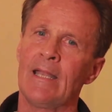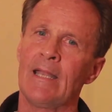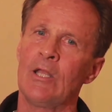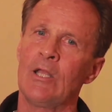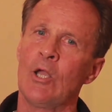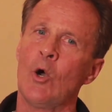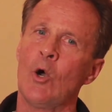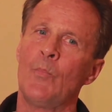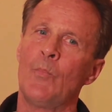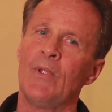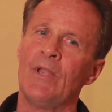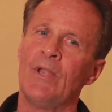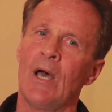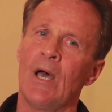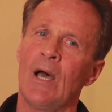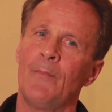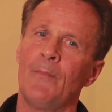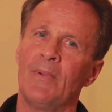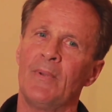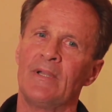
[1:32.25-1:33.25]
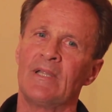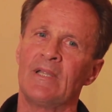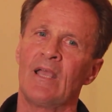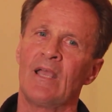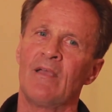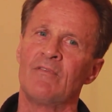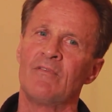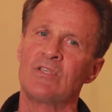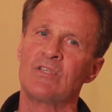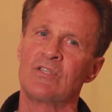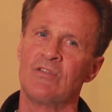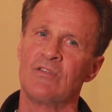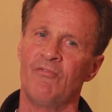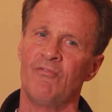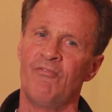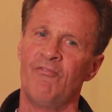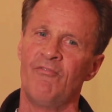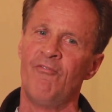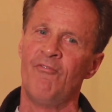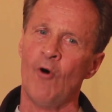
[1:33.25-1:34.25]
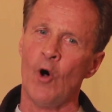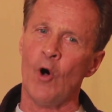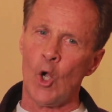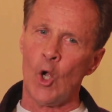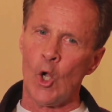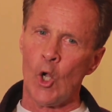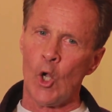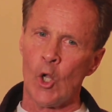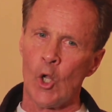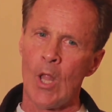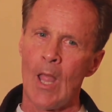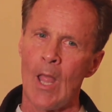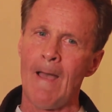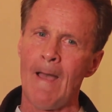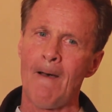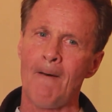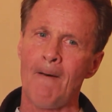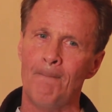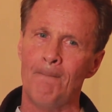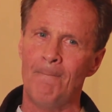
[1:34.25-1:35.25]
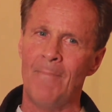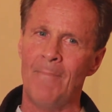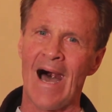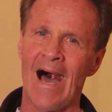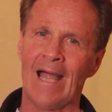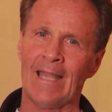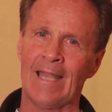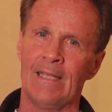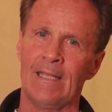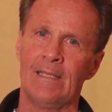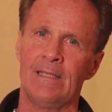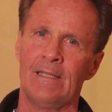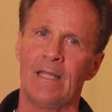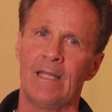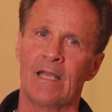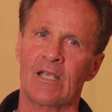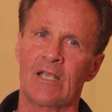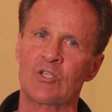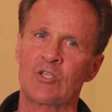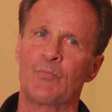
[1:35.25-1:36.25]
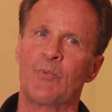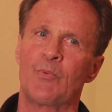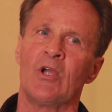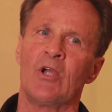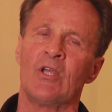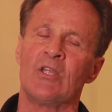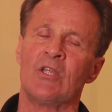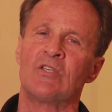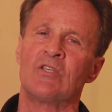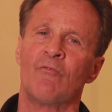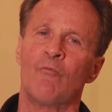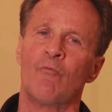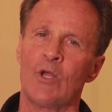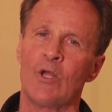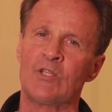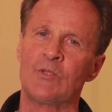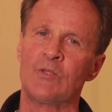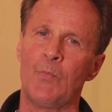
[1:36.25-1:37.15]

he opened up and gave us the full-bodied experience of what's